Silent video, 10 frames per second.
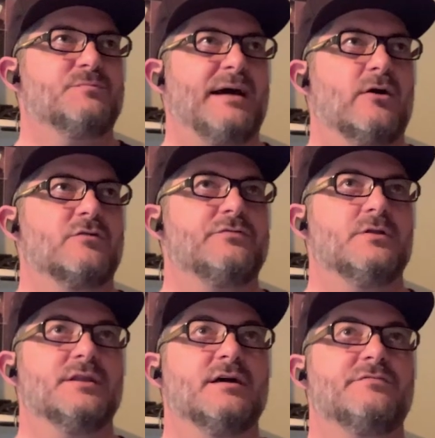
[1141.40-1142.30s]
powerful
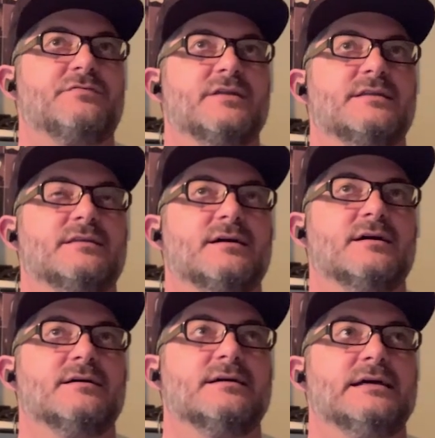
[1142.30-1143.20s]
enough
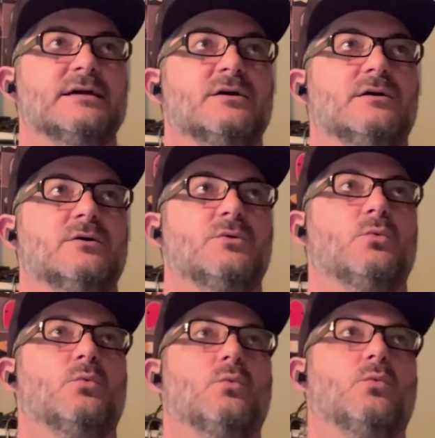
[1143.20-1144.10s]
that
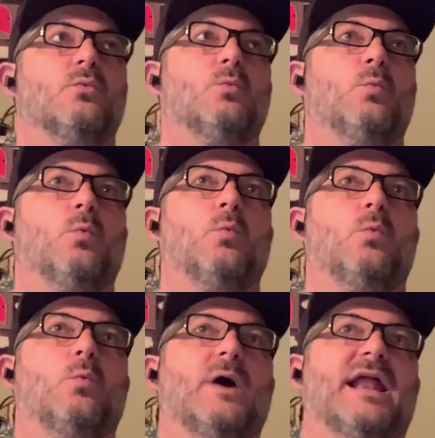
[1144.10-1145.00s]

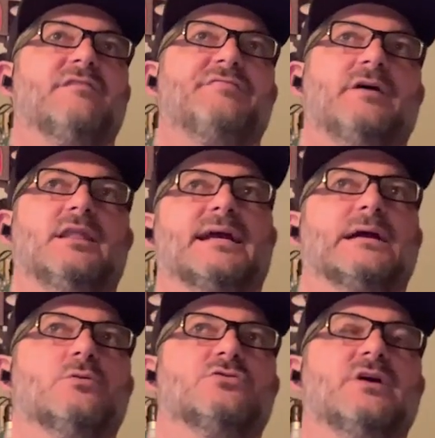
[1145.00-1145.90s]
when I felt like I
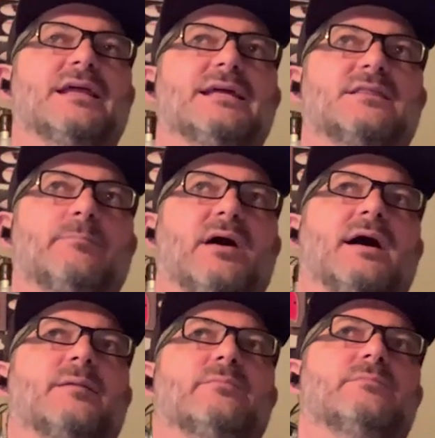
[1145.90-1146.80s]
was going to hit the
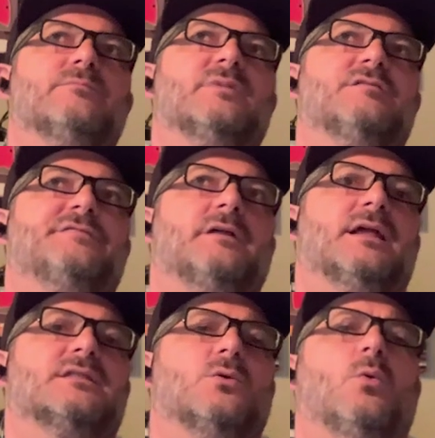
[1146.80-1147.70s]
bottom, it felt
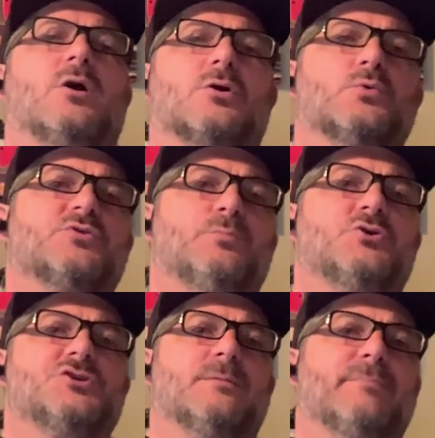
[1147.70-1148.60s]
like the water was
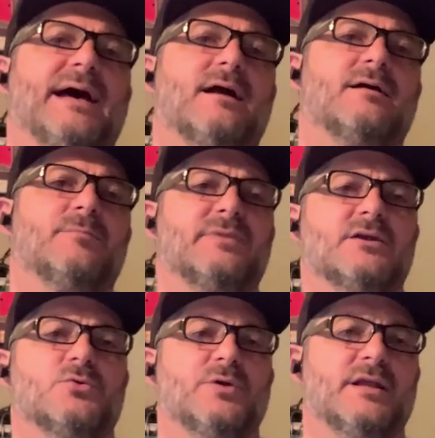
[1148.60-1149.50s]
pushing back on me,
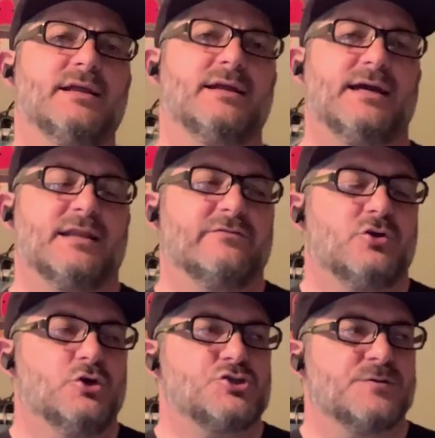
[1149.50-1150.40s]
creating kind of a
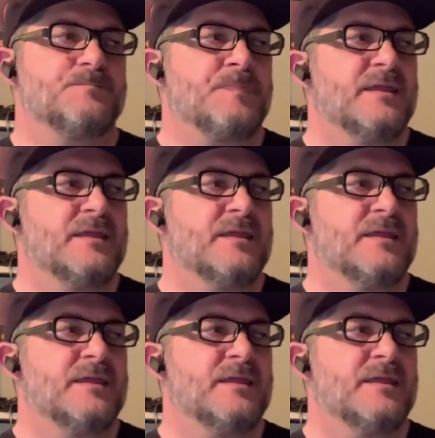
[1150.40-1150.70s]
cushion.